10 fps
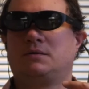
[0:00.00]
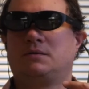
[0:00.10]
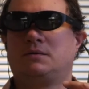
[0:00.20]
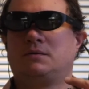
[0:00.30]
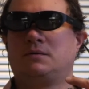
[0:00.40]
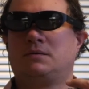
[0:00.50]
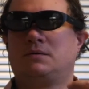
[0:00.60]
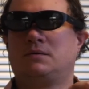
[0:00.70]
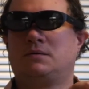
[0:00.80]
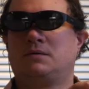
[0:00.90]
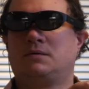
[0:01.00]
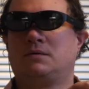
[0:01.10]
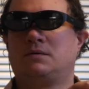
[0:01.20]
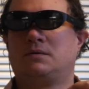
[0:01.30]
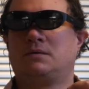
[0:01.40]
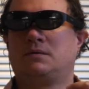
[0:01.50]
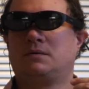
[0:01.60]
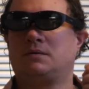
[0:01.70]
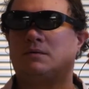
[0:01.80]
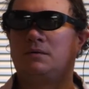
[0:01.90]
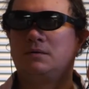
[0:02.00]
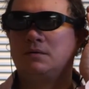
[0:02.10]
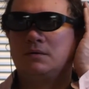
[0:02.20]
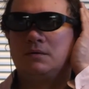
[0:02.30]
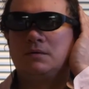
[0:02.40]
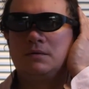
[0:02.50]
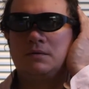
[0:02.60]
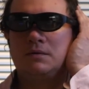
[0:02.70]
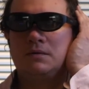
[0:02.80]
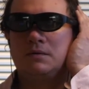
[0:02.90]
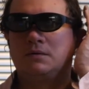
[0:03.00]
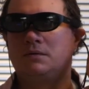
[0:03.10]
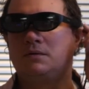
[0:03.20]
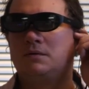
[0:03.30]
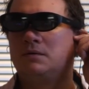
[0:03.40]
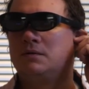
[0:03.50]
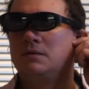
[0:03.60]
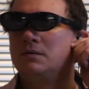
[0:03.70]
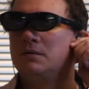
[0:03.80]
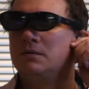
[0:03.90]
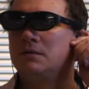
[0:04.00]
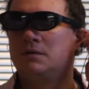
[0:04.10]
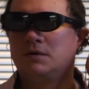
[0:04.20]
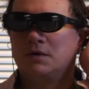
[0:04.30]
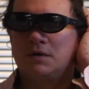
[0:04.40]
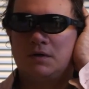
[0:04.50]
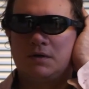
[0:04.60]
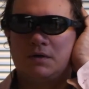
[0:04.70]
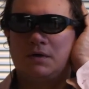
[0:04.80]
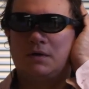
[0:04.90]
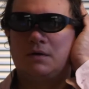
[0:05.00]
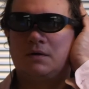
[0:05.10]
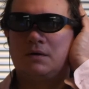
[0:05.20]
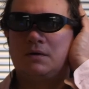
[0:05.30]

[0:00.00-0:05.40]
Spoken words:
Nothing is said.